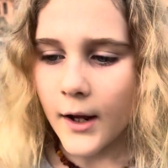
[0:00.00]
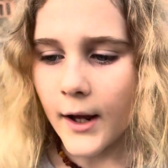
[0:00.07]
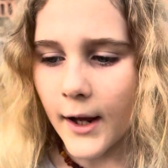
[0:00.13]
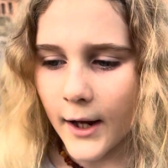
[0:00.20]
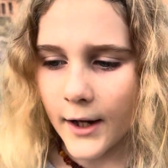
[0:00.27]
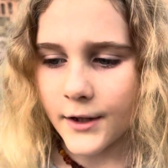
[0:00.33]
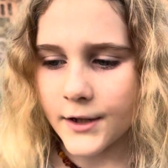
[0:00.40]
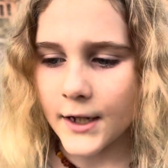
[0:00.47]

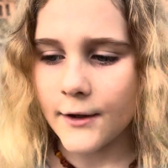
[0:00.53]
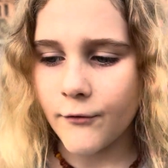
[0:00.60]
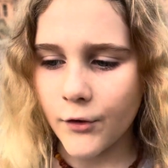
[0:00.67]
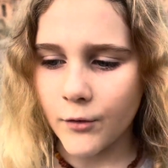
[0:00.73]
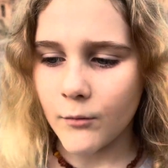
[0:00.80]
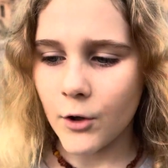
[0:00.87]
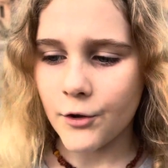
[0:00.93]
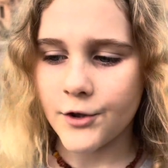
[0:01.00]
And
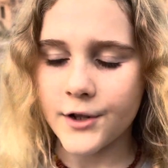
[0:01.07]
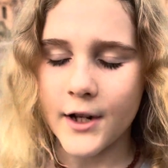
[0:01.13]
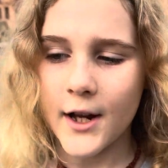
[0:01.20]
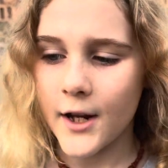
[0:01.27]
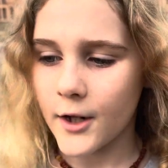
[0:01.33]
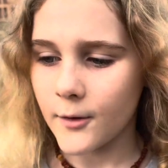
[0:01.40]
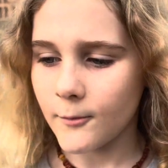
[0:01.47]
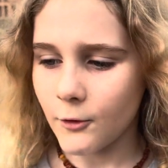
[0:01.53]
even most
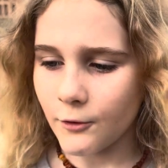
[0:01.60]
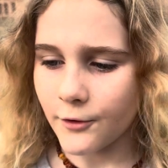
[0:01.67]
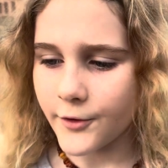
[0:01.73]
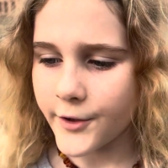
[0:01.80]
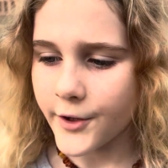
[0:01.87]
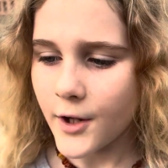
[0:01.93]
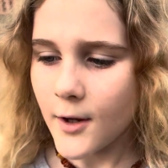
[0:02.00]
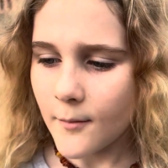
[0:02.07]

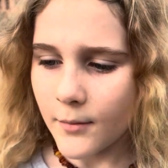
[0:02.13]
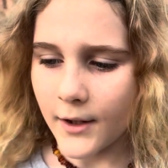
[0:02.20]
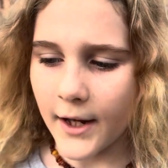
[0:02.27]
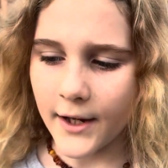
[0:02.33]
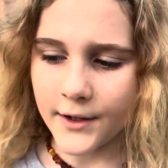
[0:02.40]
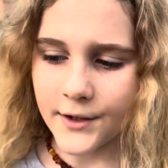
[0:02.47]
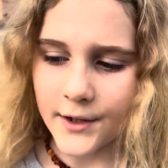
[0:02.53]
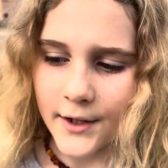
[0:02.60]
animals,
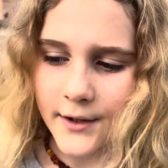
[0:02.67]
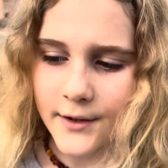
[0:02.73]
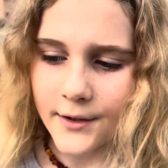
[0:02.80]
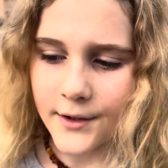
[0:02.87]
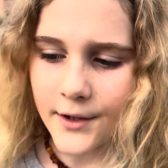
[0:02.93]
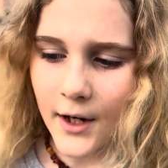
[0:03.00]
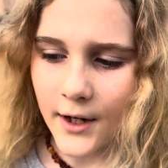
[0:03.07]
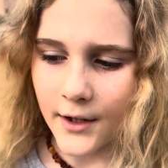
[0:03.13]
plants, and
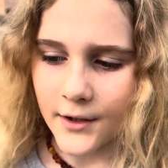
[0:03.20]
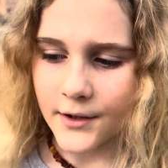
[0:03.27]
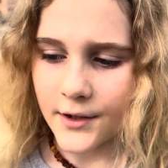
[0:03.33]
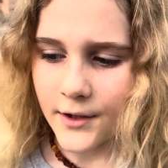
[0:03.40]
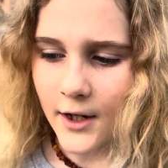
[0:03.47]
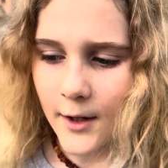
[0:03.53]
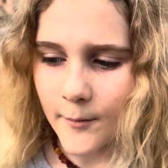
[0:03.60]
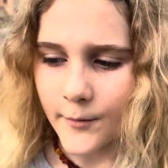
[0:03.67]
science
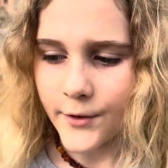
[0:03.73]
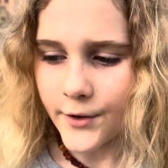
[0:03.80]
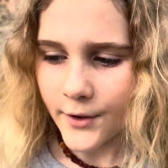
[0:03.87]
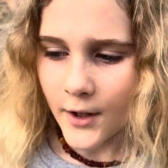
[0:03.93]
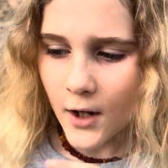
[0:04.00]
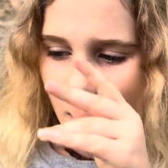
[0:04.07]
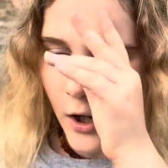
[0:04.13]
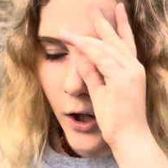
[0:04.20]
names
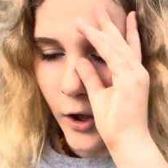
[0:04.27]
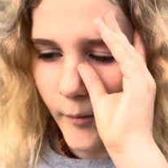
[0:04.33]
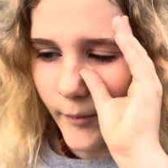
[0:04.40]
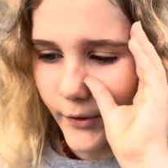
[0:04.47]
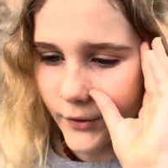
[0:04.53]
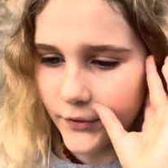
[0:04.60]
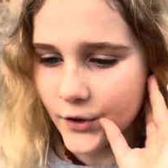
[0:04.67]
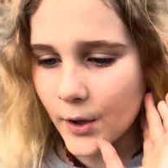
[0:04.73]
are
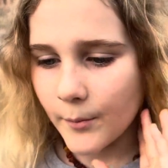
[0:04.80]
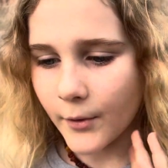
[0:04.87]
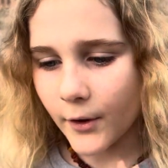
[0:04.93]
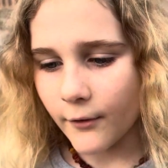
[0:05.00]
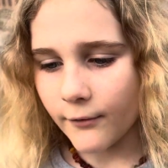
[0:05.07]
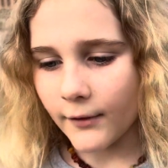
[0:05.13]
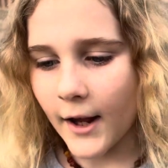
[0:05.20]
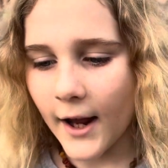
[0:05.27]
built up
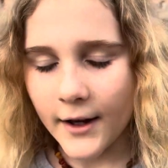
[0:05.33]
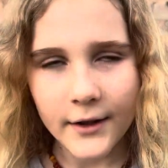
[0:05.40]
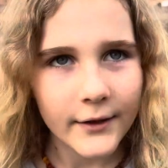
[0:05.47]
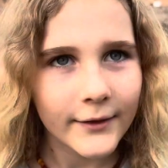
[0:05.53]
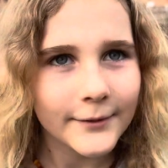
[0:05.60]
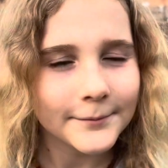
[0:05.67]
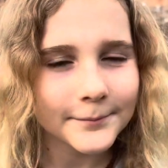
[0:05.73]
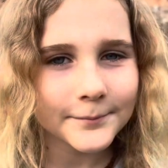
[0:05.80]
of
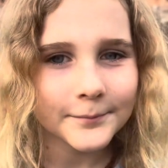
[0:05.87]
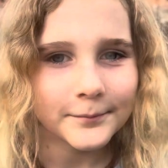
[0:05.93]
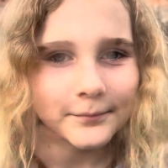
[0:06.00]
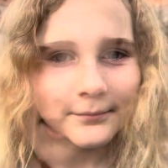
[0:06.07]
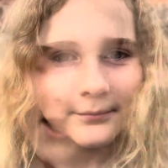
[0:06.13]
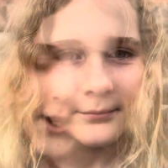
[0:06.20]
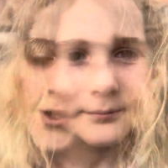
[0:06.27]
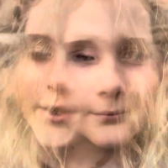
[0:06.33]
Latin.
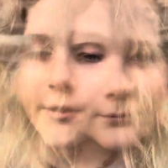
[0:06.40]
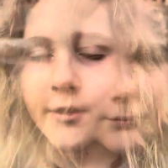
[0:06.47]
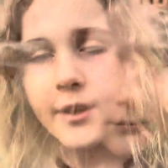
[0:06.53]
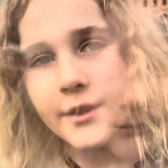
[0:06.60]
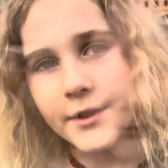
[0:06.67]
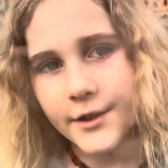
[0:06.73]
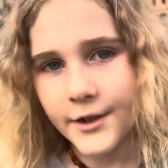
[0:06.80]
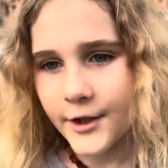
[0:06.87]
As you
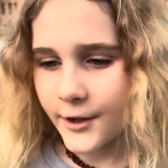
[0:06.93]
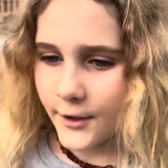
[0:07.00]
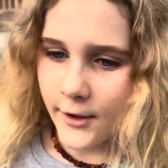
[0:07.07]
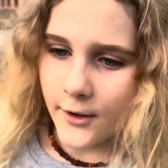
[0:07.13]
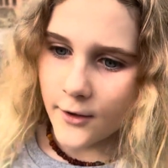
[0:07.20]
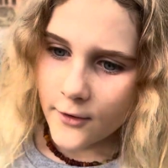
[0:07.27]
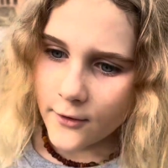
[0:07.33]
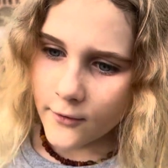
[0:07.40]
can see,
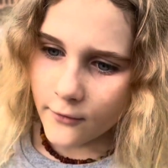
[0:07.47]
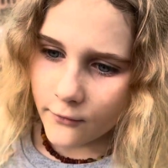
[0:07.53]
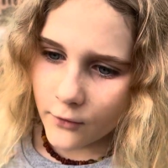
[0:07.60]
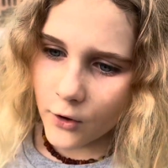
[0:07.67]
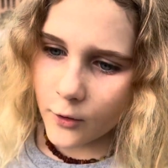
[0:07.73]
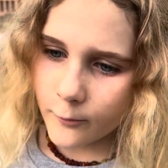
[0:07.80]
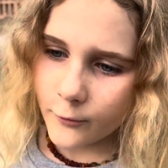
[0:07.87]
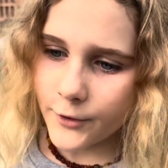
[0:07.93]

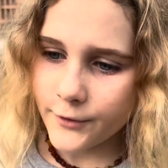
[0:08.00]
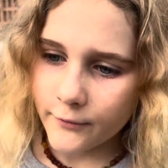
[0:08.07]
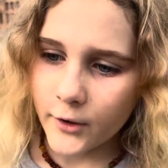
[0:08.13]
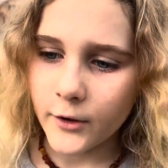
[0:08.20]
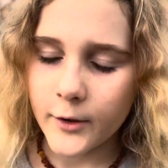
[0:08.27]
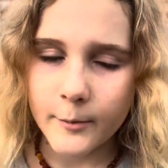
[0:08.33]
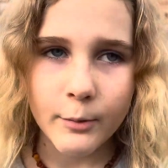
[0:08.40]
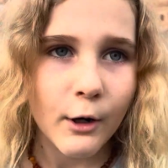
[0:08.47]
Rome was
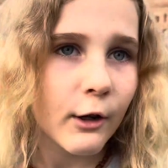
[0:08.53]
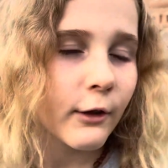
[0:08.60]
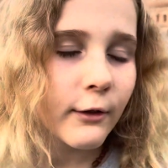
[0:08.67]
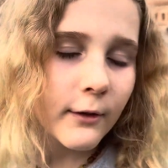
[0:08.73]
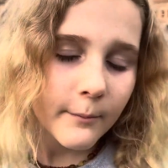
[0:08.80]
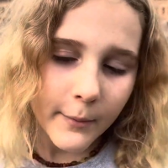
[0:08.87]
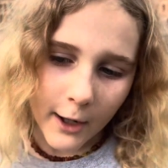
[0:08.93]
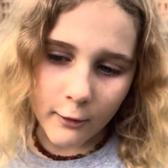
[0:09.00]
very
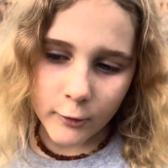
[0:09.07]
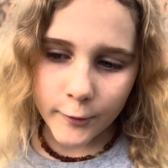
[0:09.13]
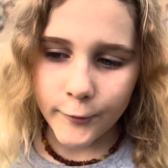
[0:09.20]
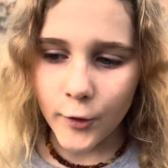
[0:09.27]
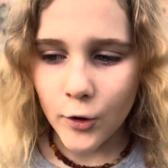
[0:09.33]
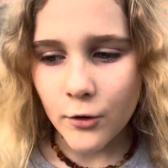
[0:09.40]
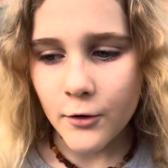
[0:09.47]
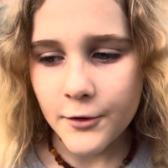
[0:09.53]

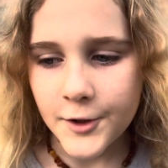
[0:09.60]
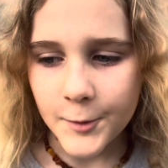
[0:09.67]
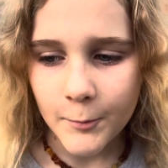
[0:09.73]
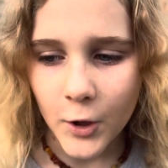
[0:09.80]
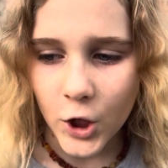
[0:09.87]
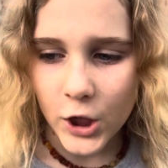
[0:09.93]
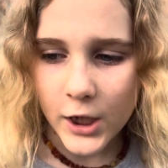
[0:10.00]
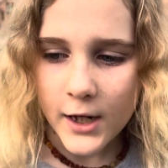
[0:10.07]
powerful,
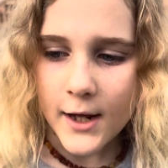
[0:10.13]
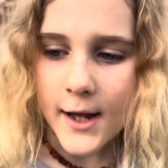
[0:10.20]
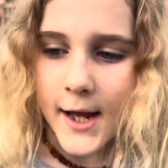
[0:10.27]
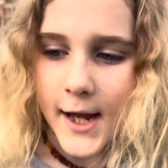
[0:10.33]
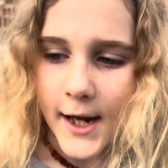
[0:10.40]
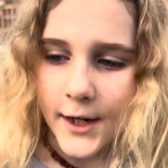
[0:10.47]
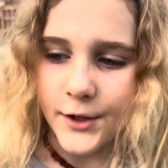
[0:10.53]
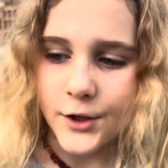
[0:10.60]
smart,
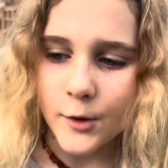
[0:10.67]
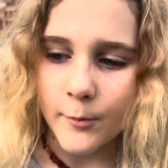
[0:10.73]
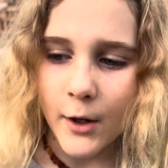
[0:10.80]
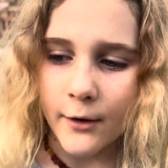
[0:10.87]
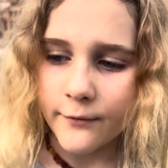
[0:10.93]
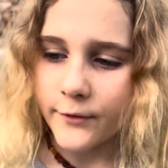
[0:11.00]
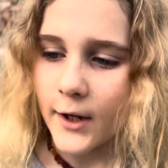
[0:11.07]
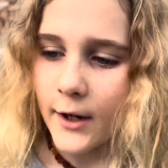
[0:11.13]
and
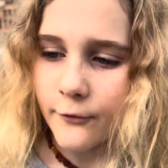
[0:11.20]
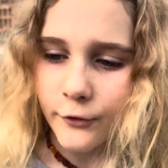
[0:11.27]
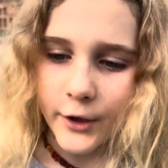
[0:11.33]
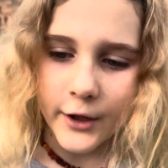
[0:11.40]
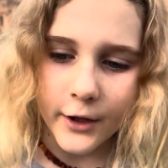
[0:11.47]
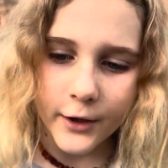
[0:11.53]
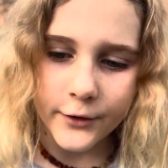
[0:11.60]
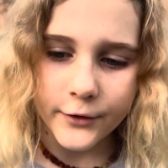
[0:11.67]
above
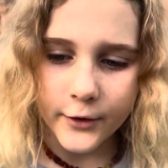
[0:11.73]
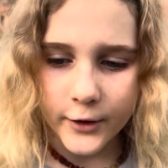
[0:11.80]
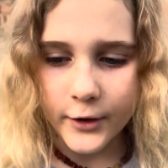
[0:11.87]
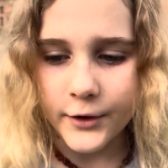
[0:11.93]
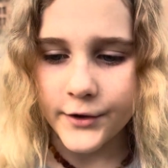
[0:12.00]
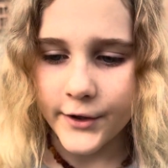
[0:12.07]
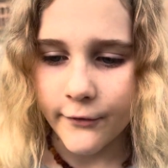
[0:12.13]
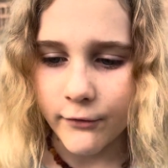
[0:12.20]
every other
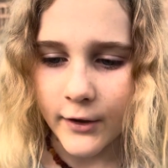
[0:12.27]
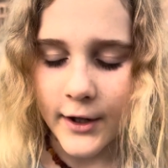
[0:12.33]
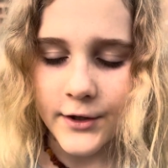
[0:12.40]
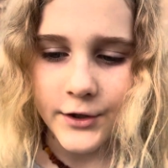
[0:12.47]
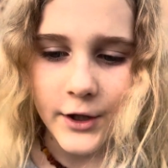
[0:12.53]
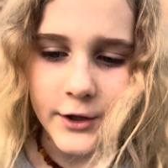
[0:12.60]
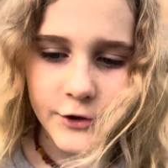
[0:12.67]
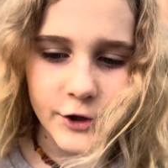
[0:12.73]

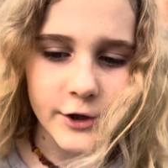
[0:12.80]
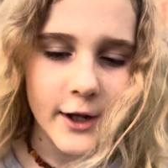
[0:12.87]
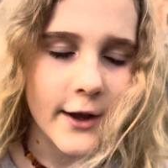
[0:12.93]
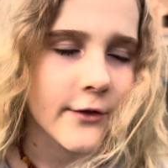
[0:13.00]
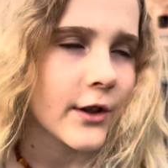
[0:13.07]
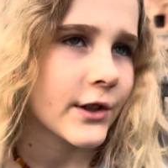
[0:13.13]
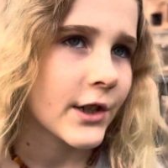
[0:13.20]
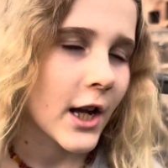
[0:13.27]
civilization
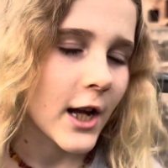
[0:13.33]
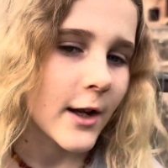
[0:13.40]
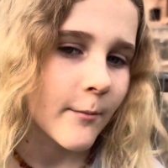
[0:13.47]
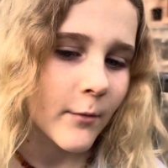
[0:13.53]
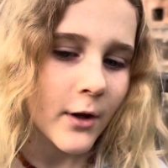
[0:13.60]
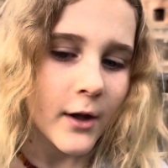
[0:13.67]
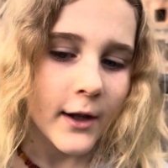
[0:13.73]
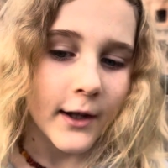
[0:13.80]
at the
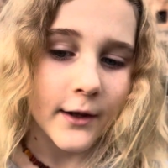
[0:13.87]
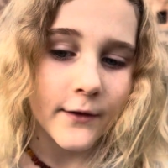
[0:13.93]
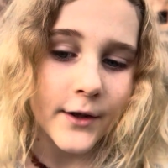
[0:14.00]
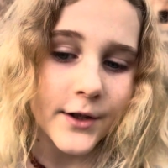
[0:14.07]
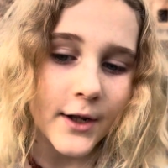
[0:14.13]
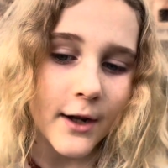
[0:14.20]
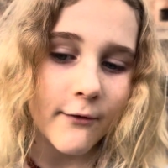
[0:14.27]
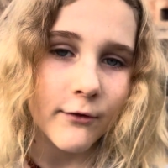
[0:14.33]
time. In this